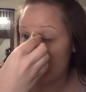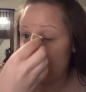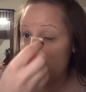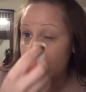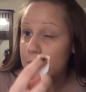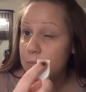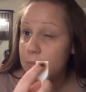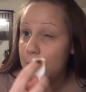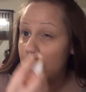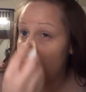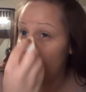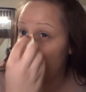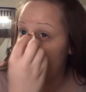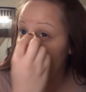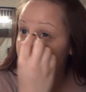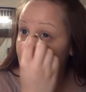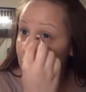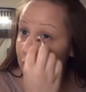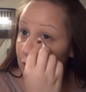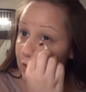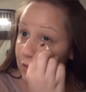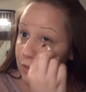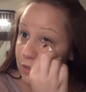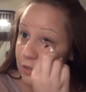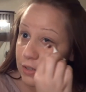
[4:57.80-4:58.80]
using my
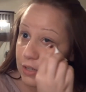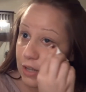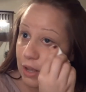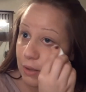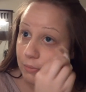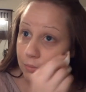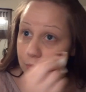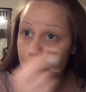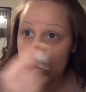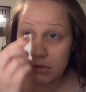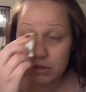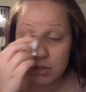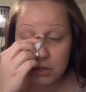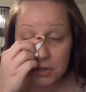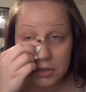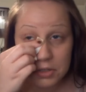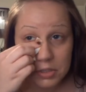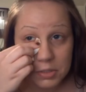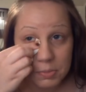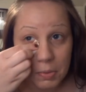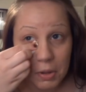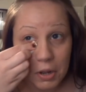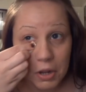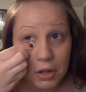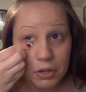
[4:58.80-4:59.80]
fingers, I'm using a
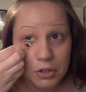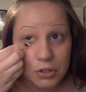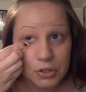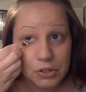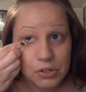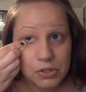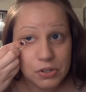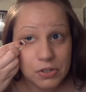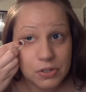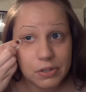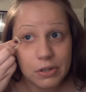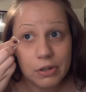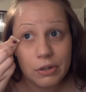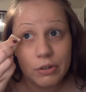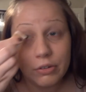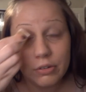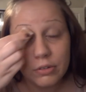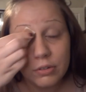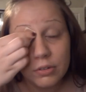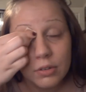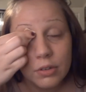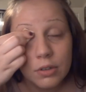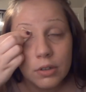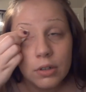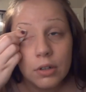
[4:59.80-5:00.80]
sponge, so.